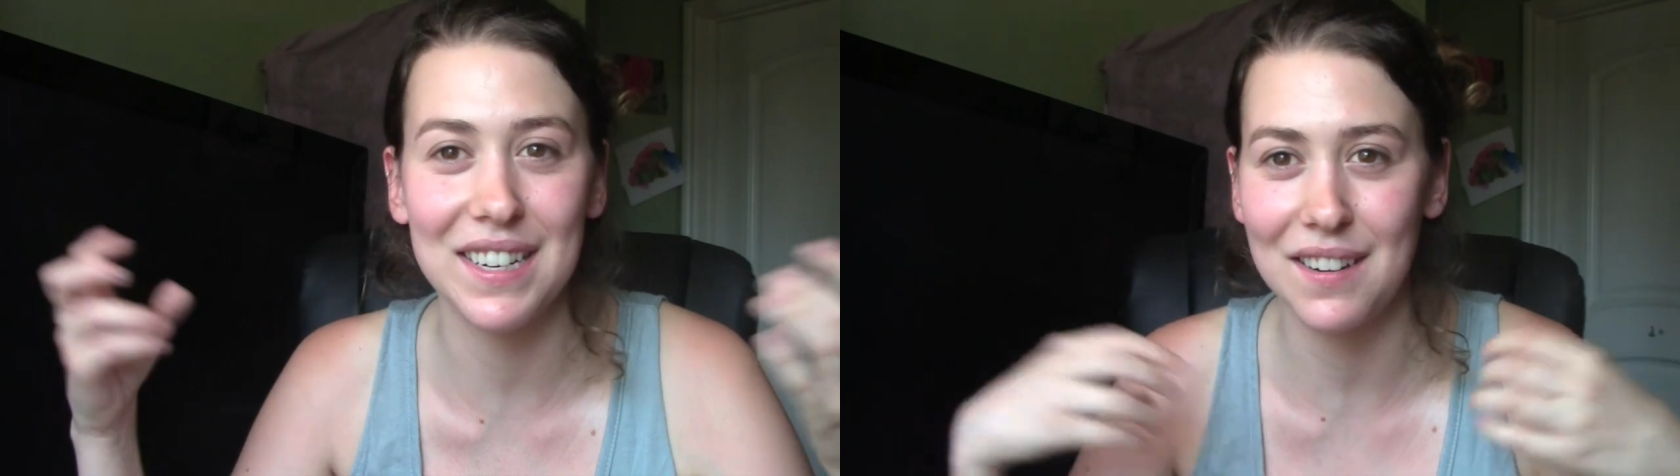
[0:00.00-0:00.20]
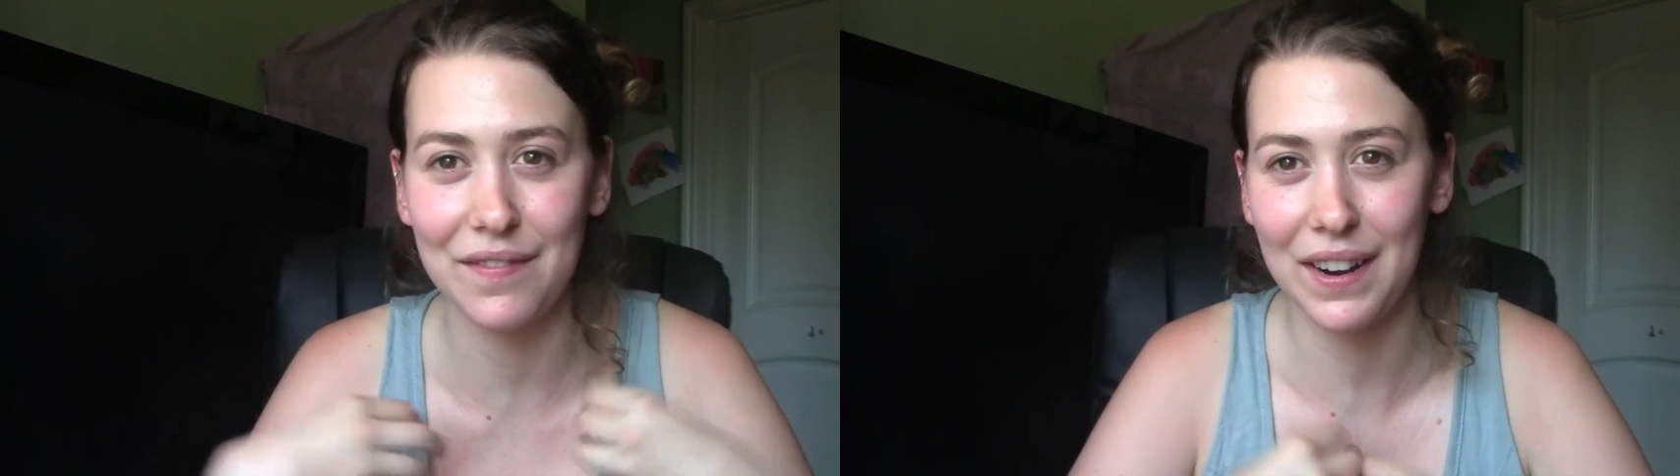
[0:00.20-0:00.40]

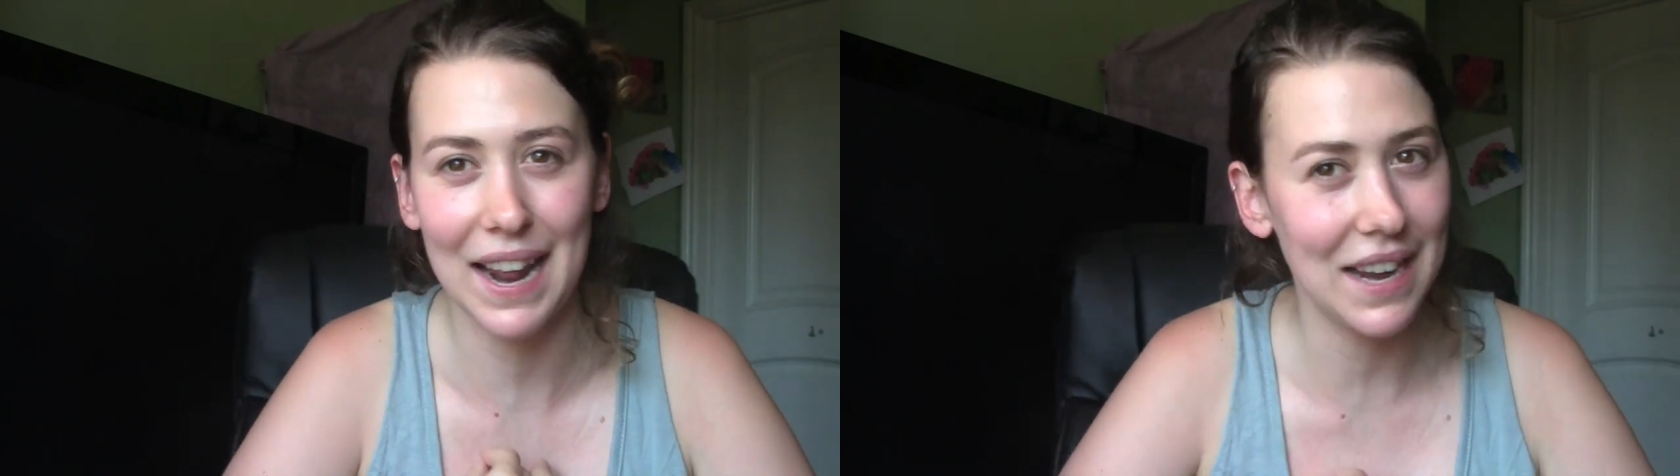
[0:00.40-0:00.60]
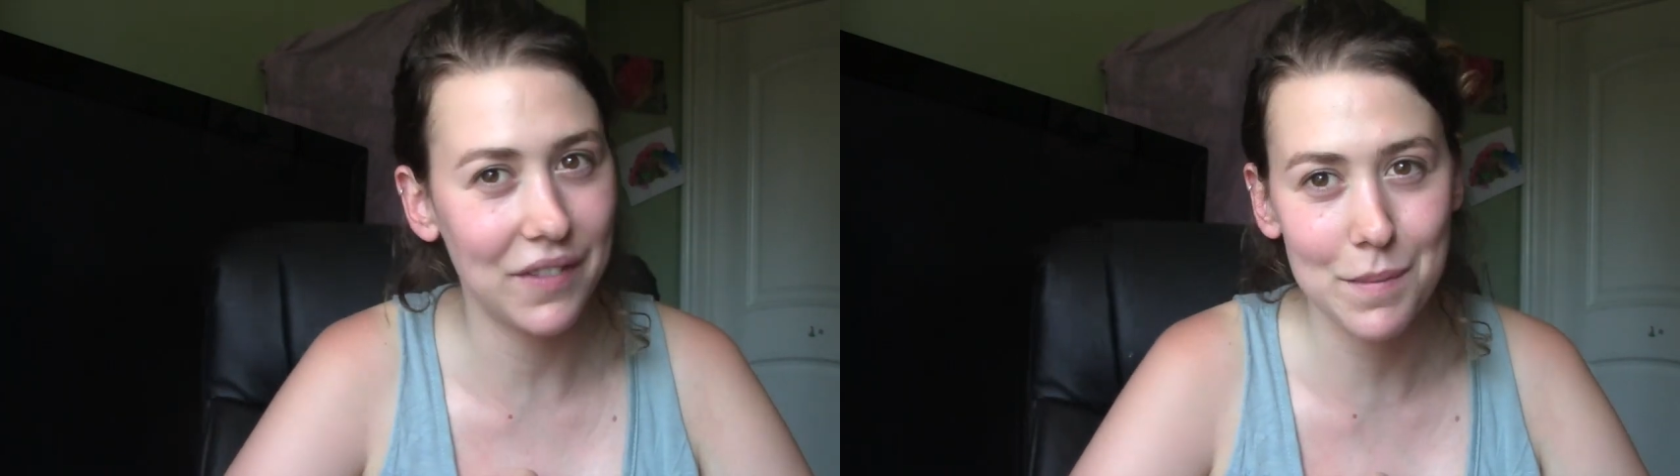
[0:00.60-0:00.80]
didn't feel
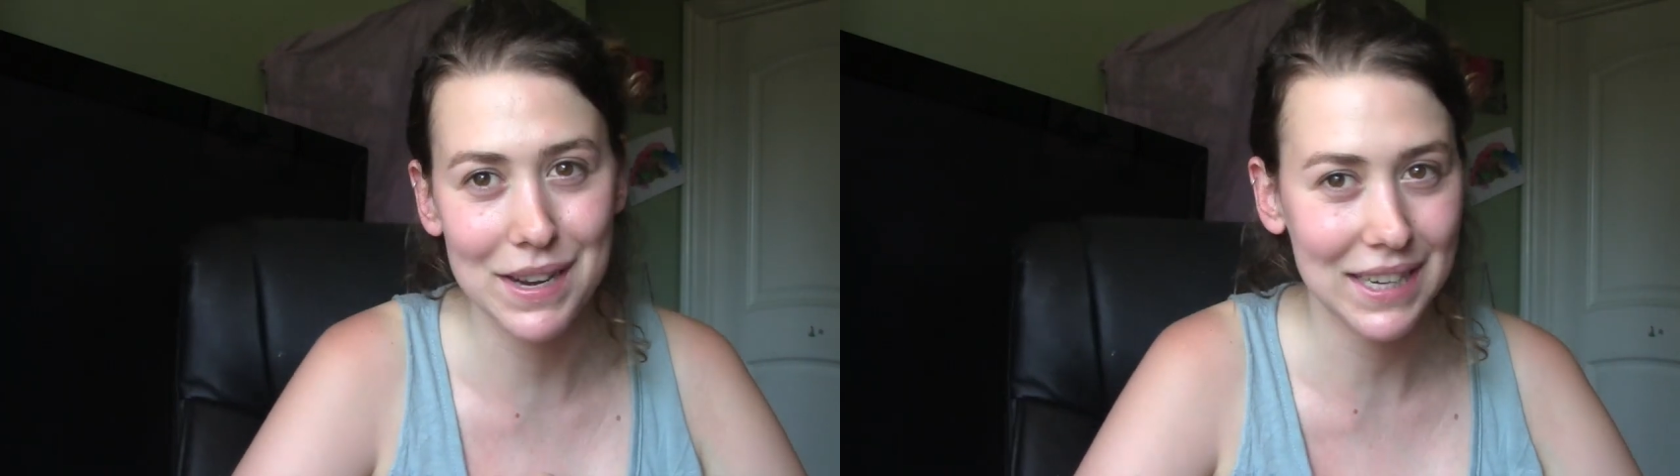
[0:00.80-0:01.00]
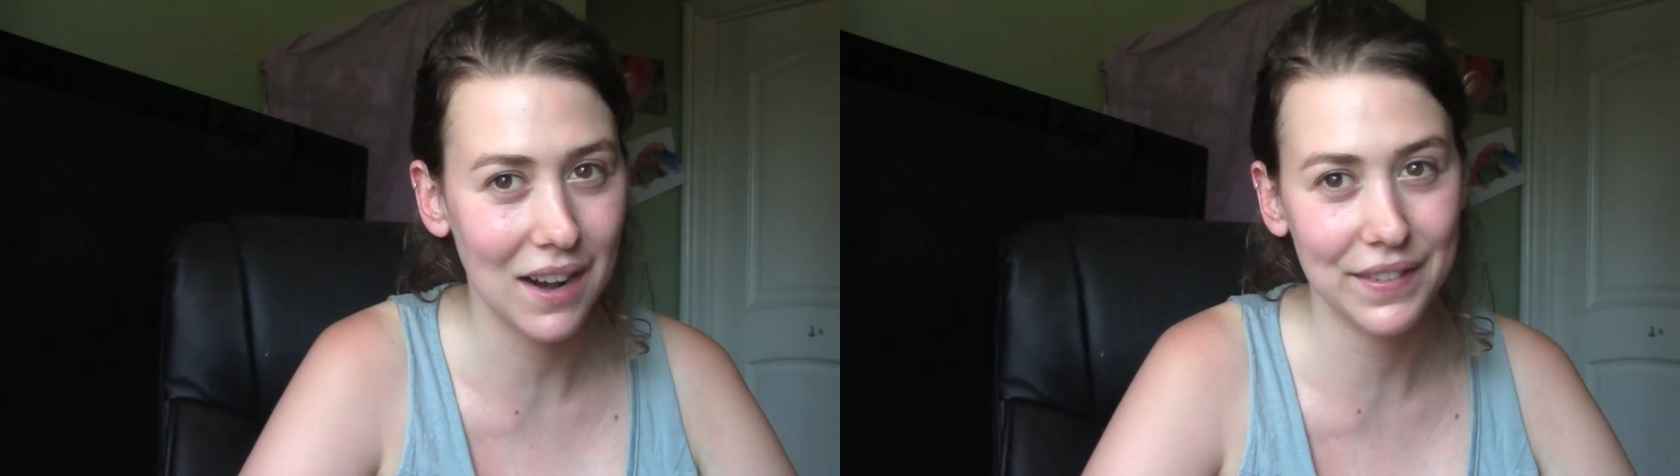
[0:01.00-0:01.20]
any for
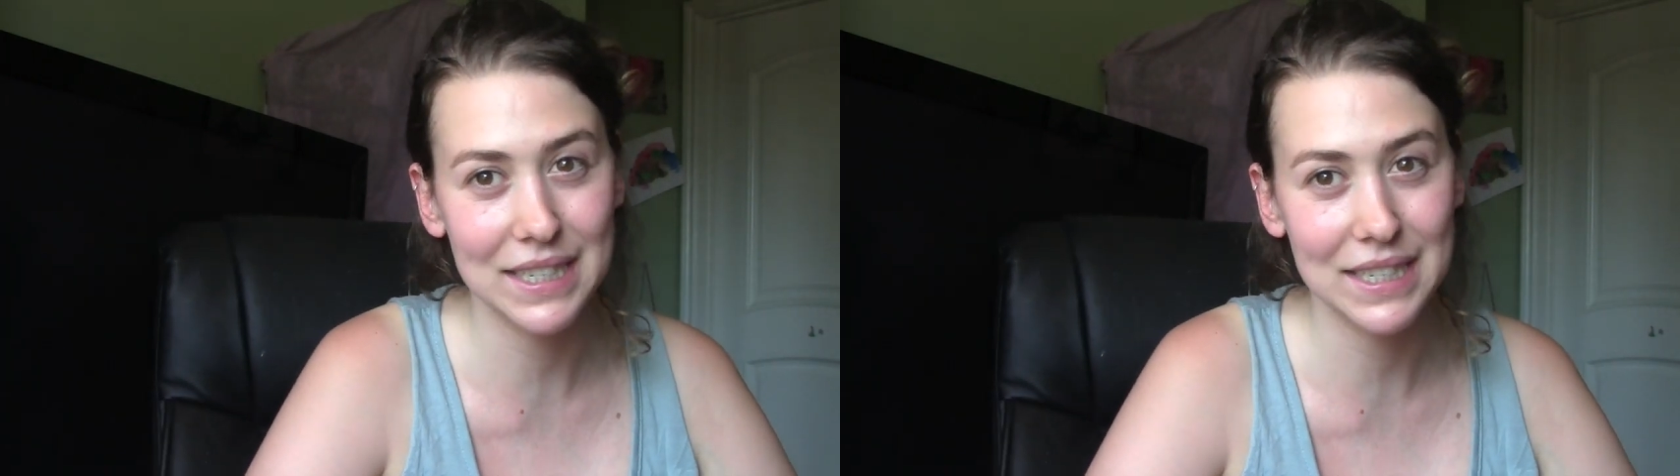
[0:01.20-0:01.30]
myself.